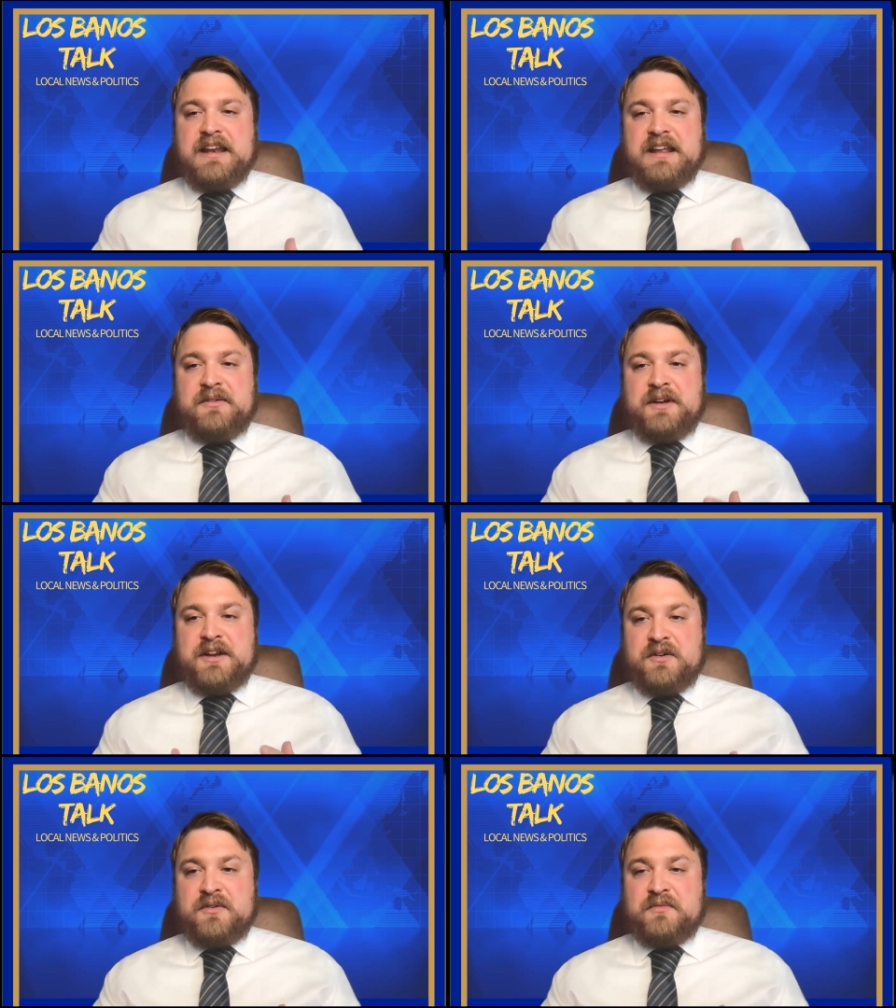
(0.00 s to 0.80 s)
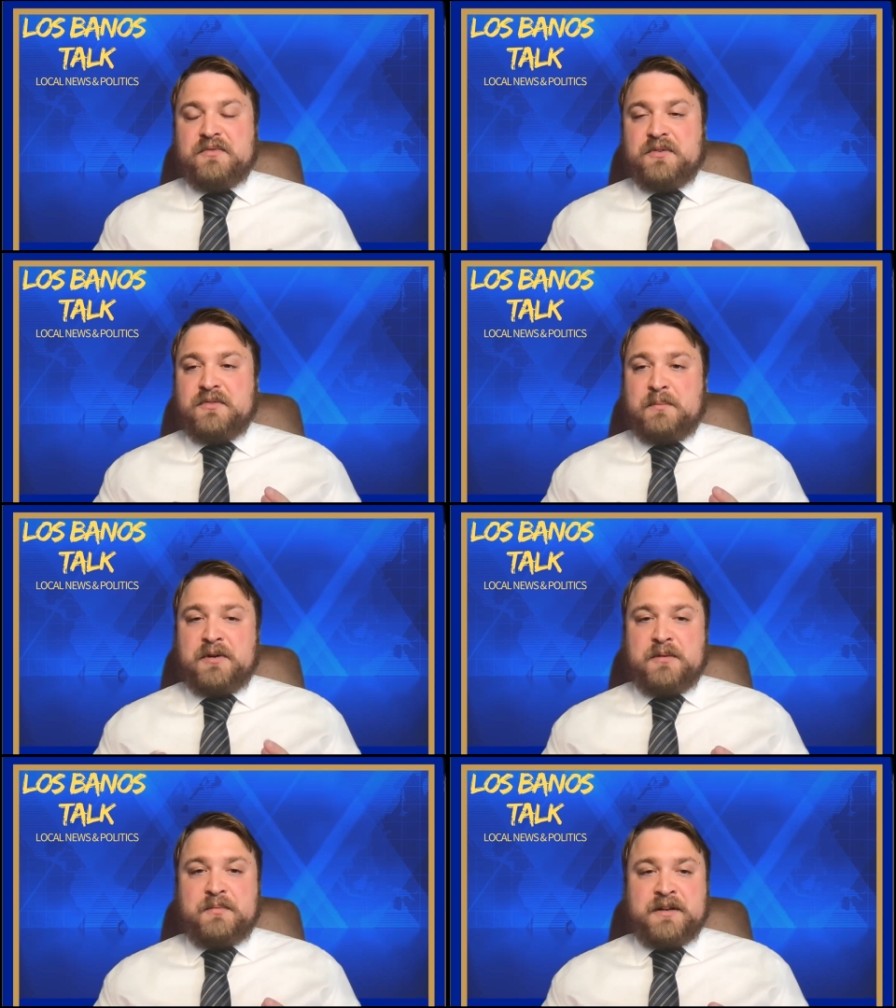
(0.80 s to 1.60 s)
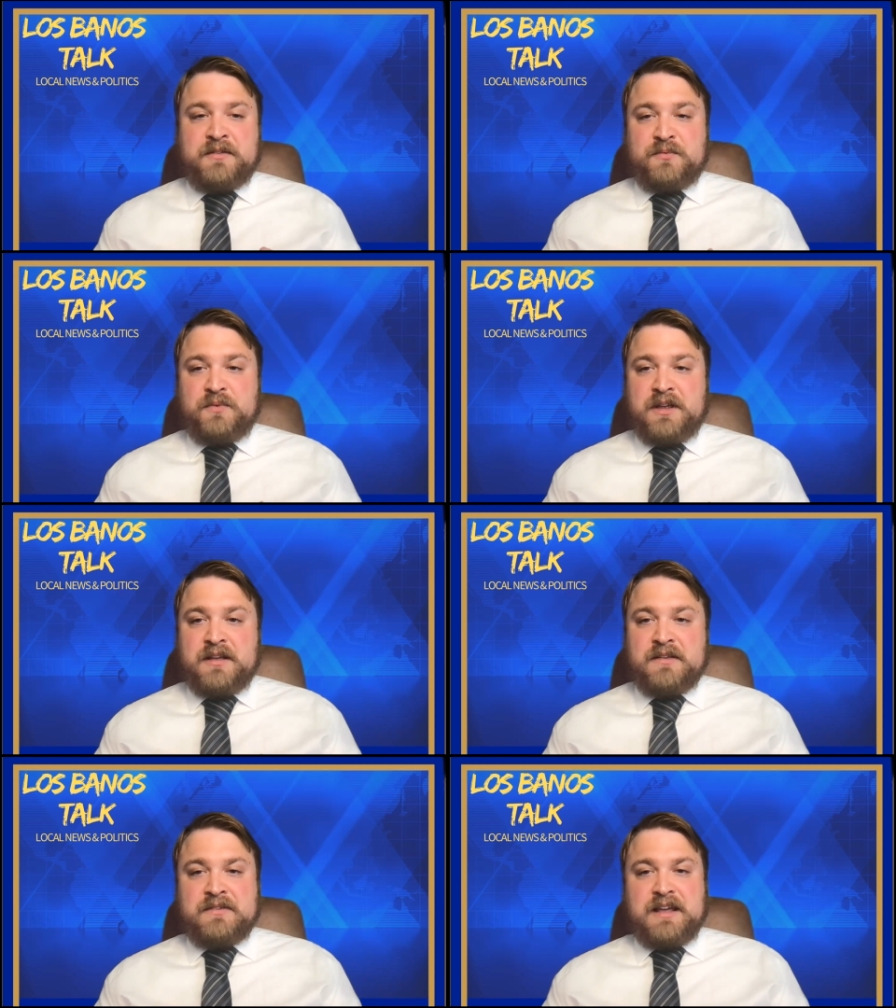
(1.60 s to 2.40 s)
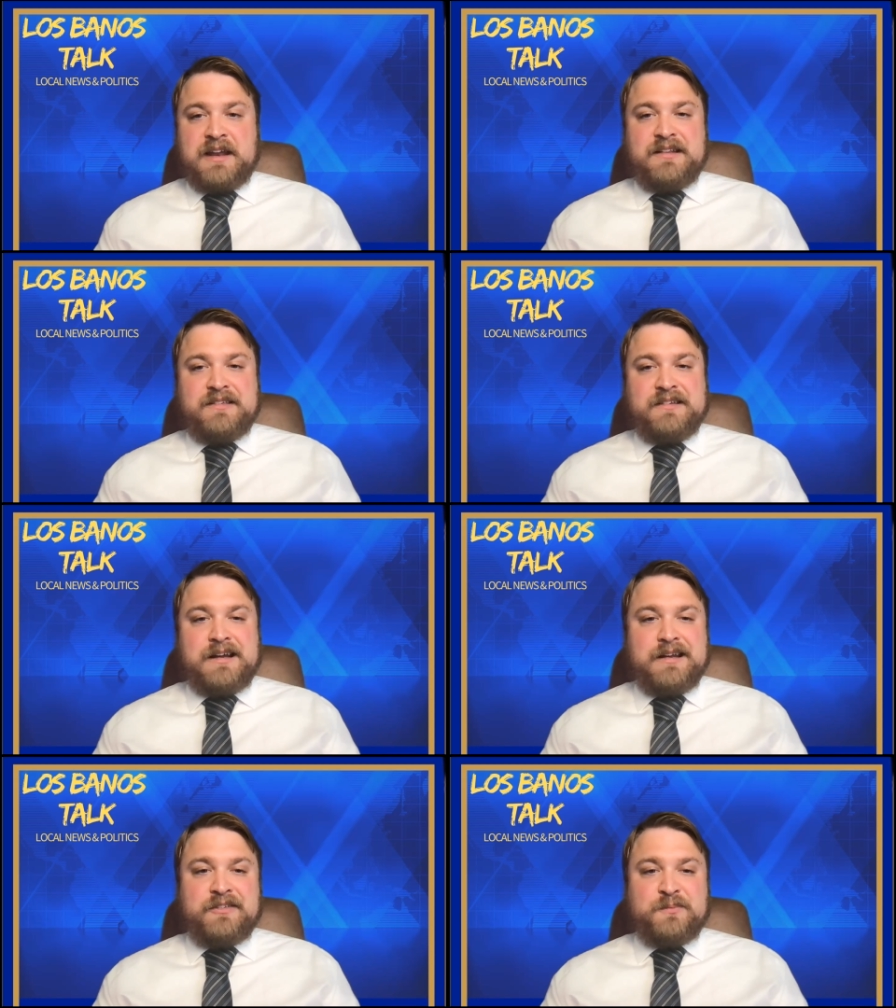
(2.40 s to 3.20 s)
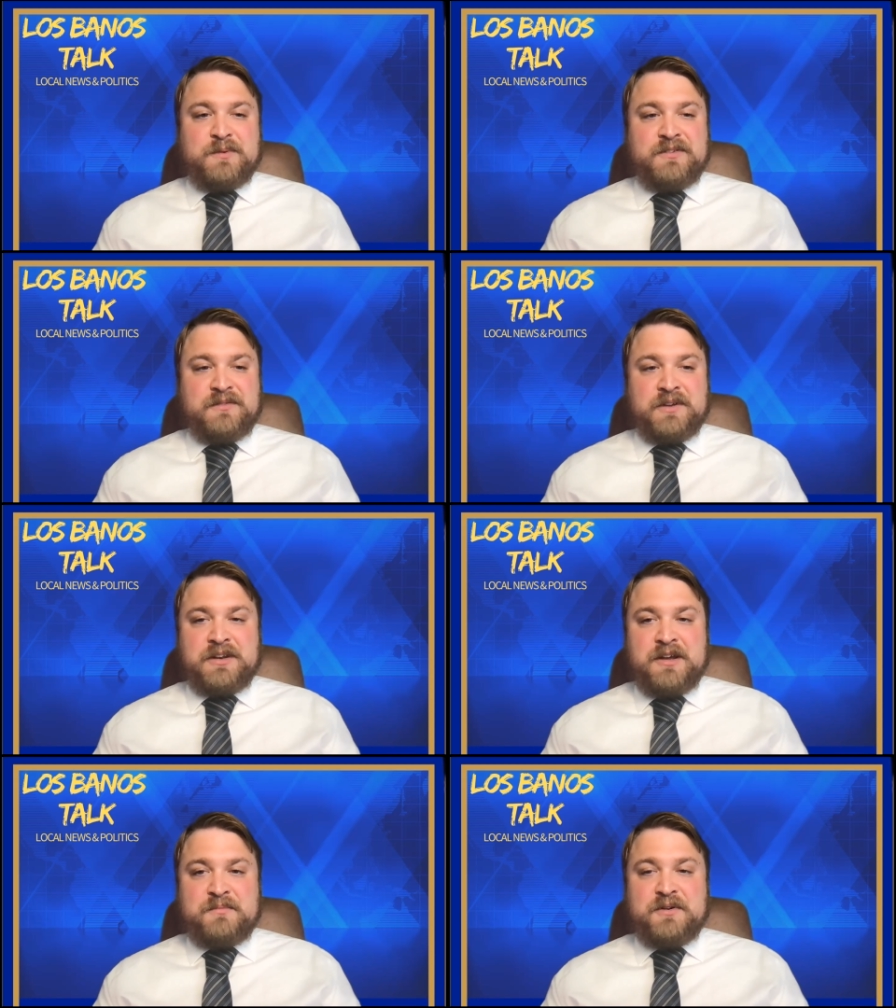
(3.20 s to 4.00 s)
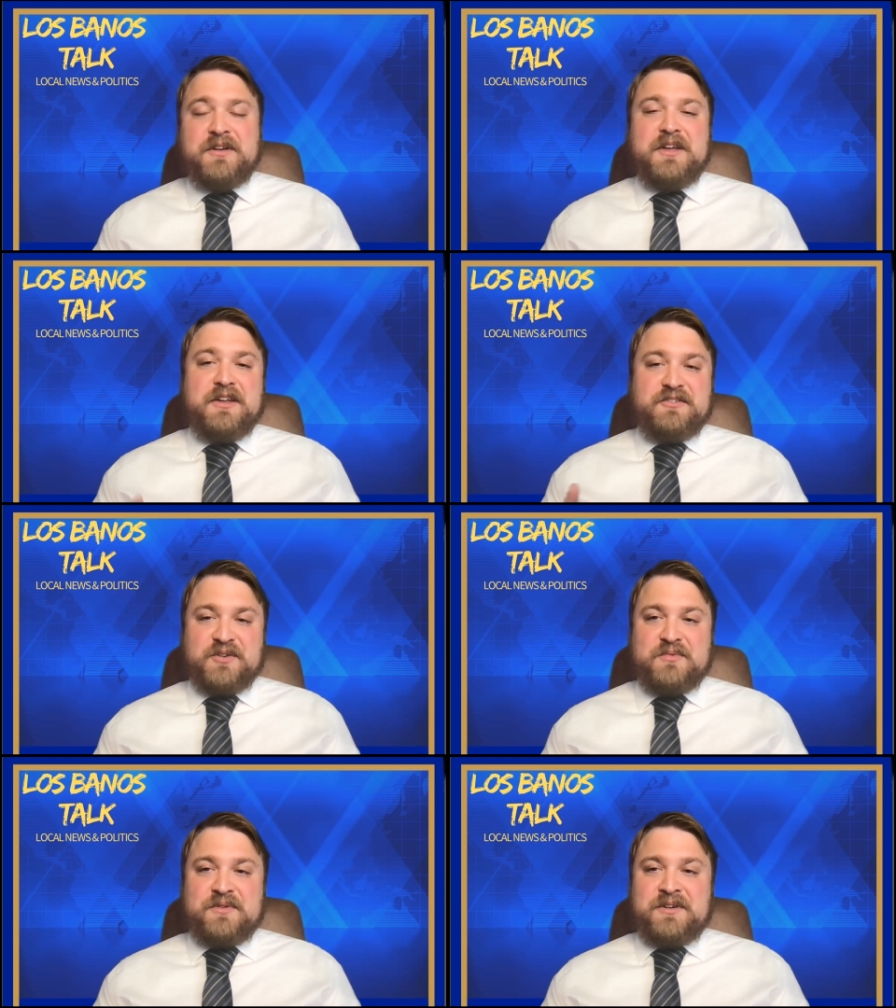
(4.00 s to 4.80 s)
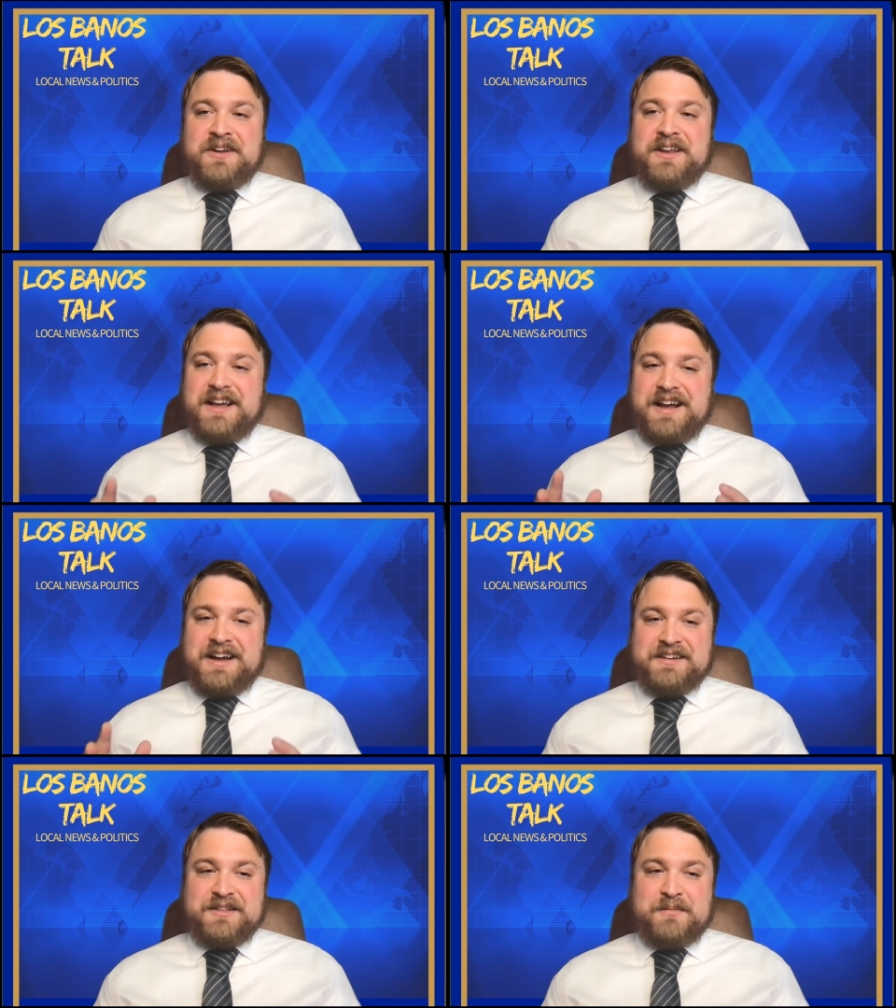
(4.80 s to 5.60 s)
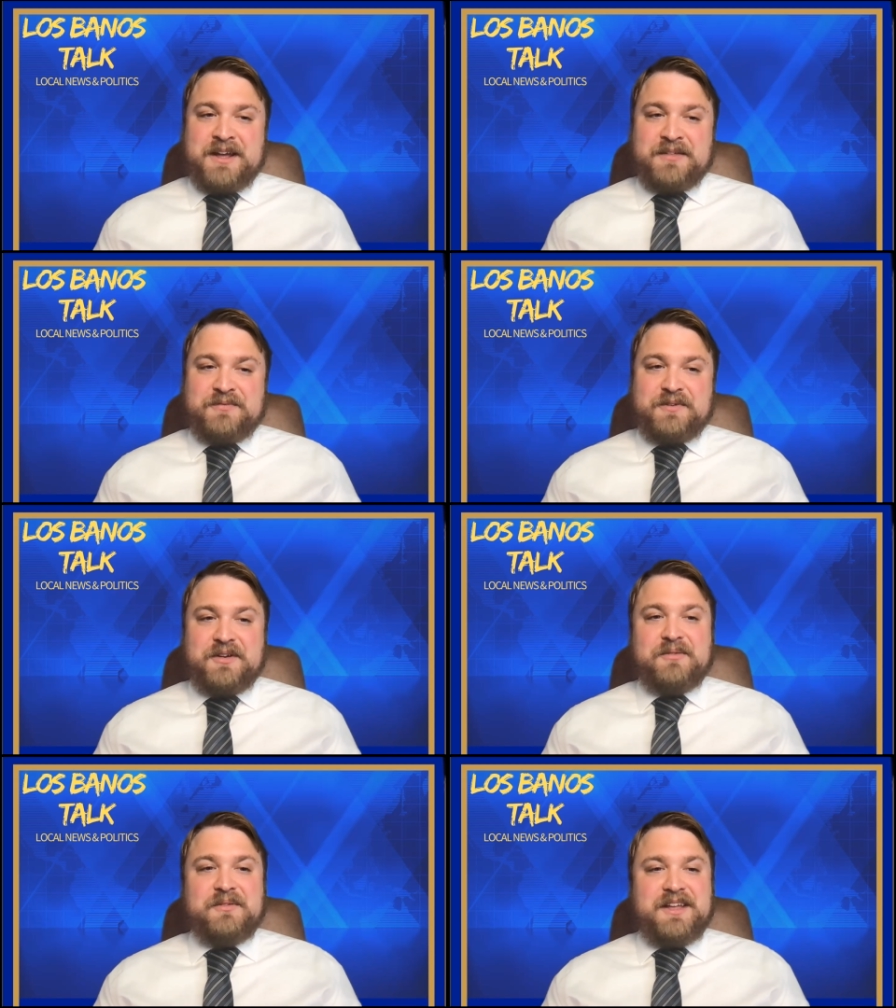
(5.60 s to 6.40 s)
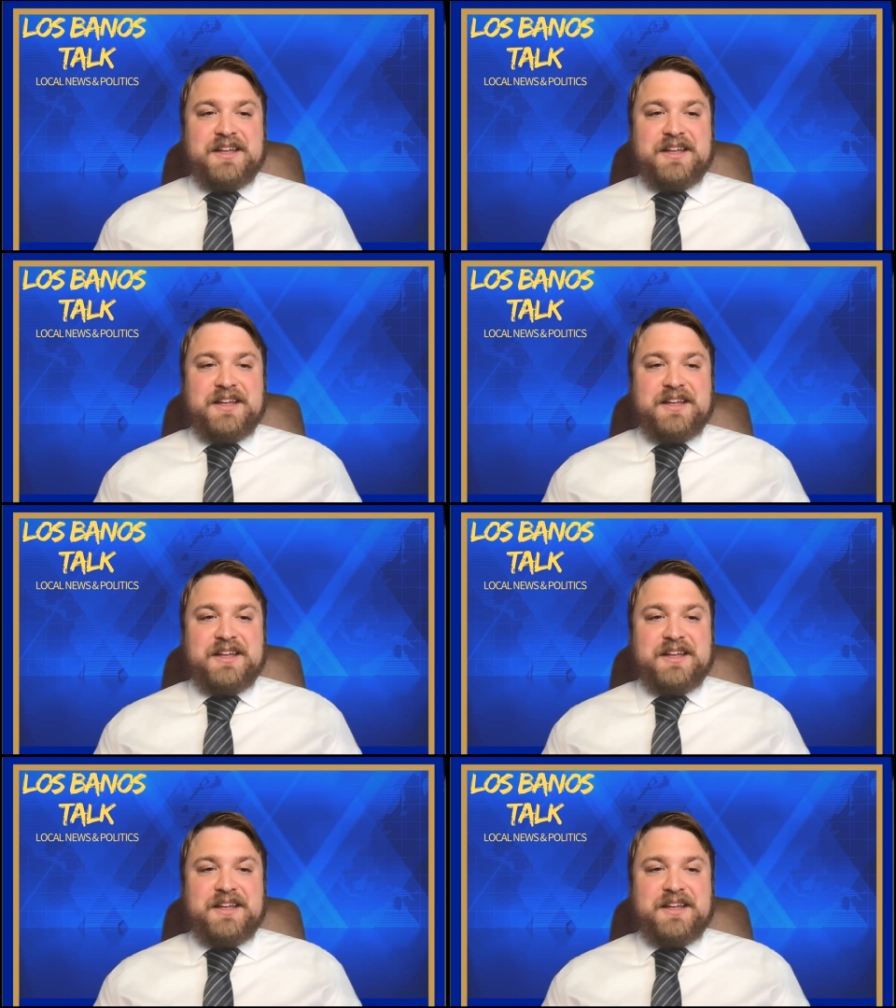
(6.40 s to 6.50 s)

Now, I know those are pretty big swings and it's not a specific number. Don't worry, I did the math for you.